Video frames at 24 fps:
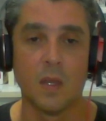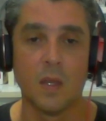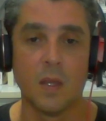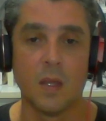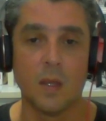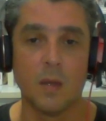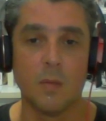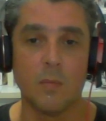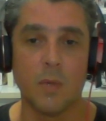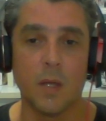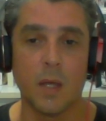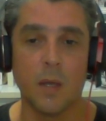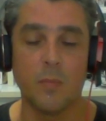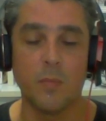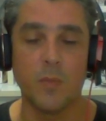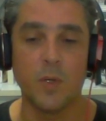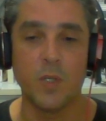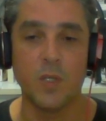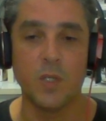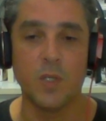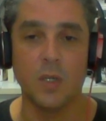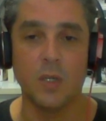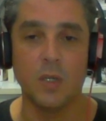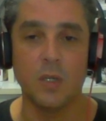my
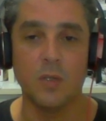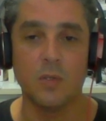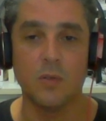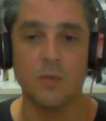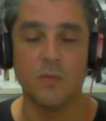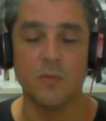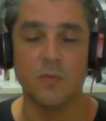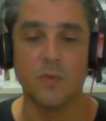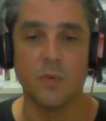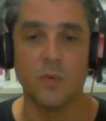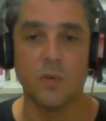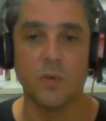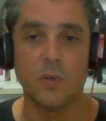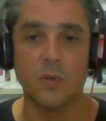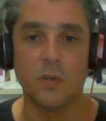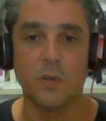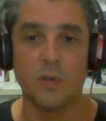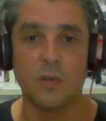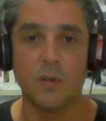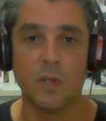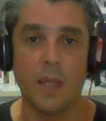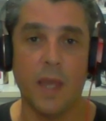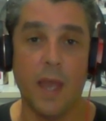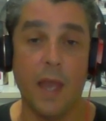appreciation for
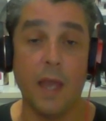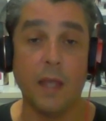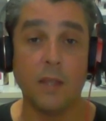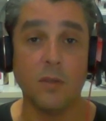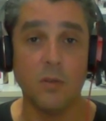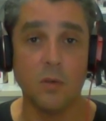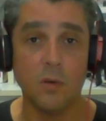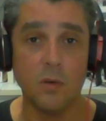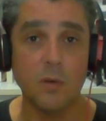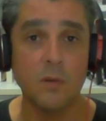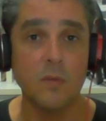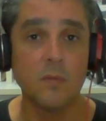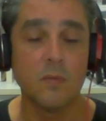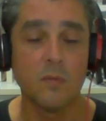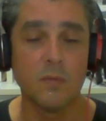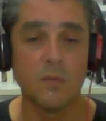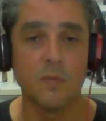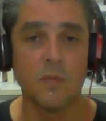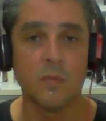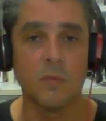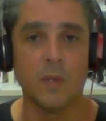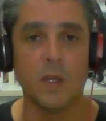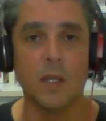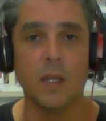the actor.
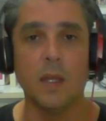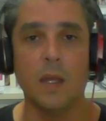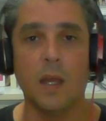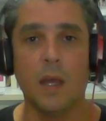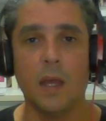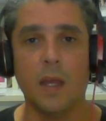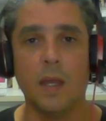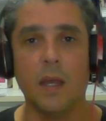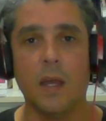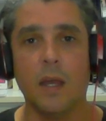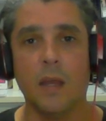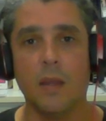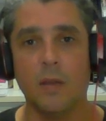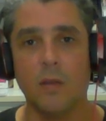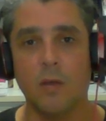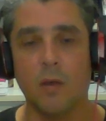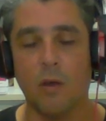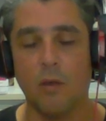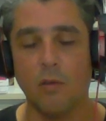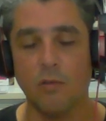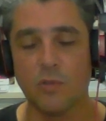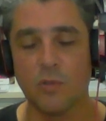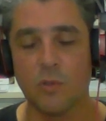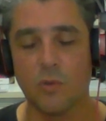I
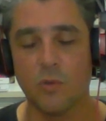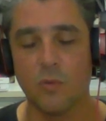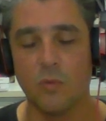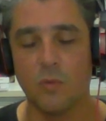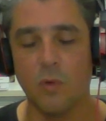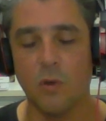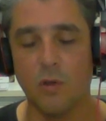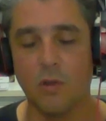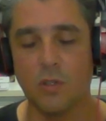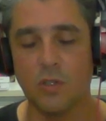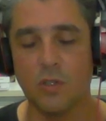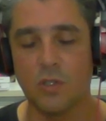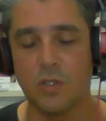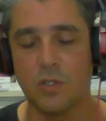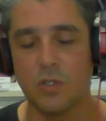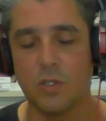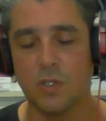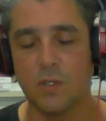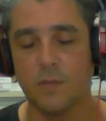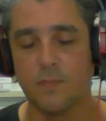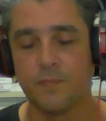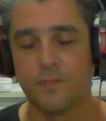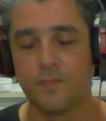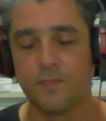also
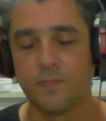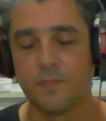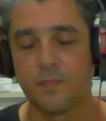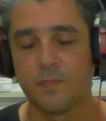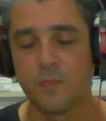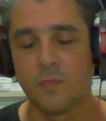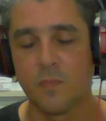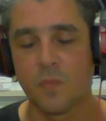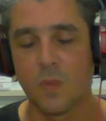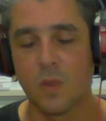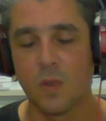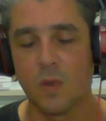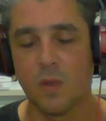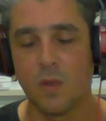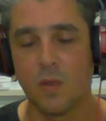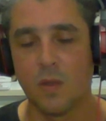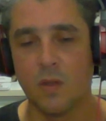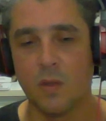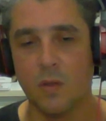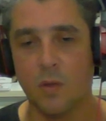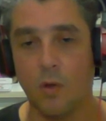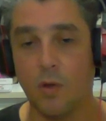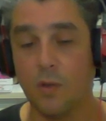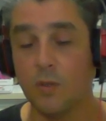watched
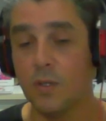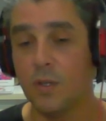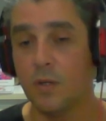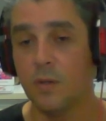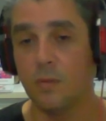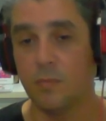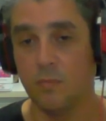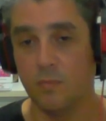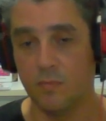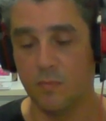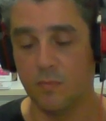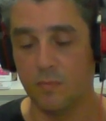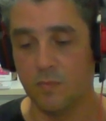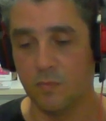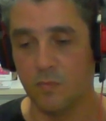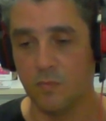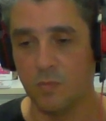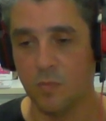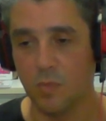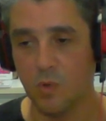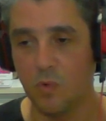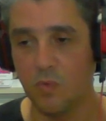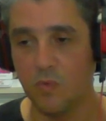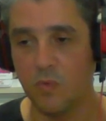other
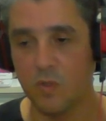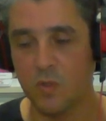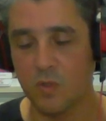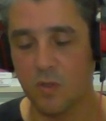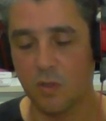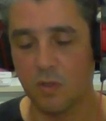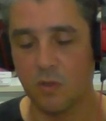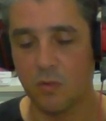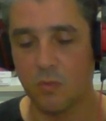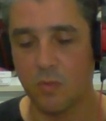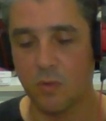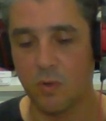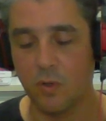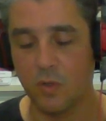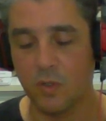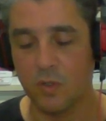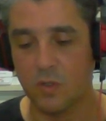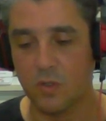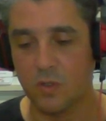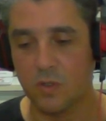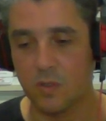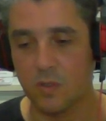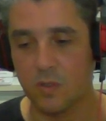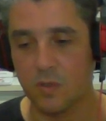movies, other
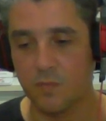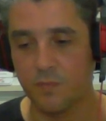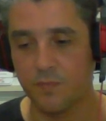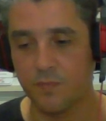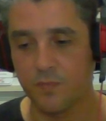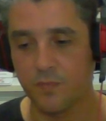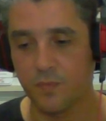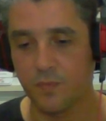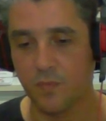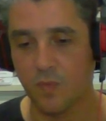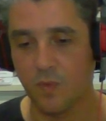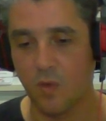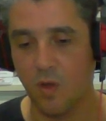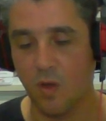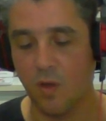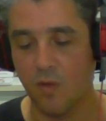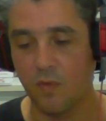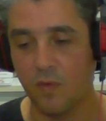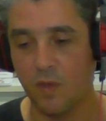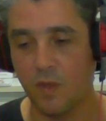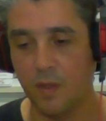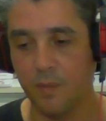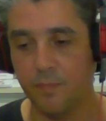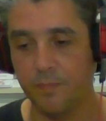works
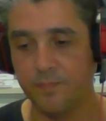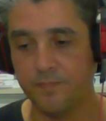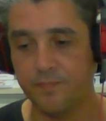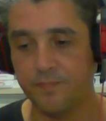of him,